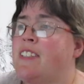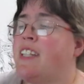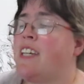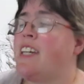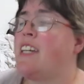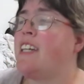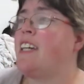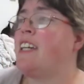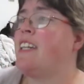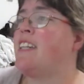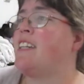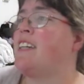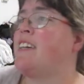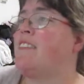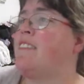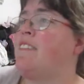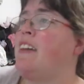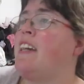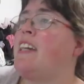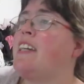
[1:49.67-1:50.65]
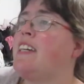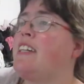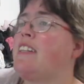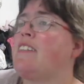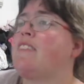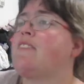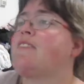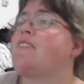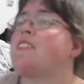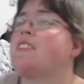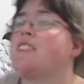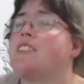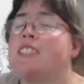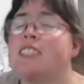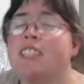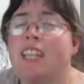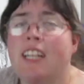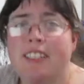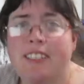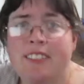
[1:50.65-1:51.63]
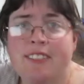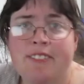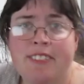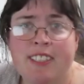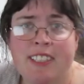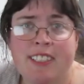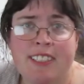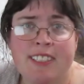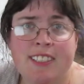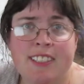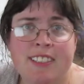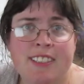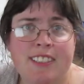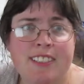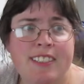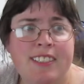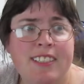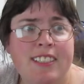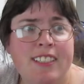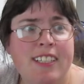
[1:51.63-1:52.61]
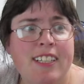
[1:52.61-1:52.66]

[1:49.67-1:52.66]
they ended up making the first sacrifices.